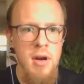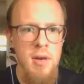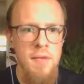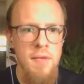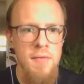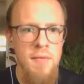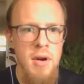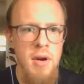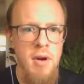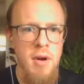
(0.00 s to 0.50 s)
a
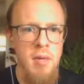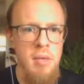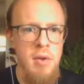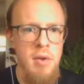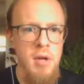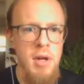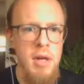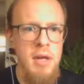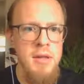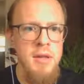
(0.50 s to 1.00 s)

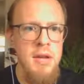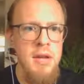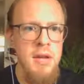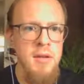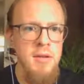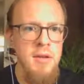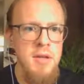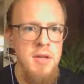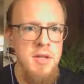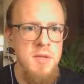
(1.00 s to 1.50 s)
variable, and
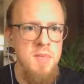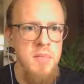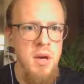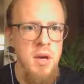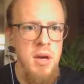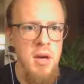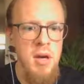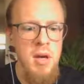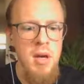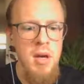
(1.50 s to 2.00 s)
that is
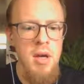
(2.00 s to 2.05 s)
by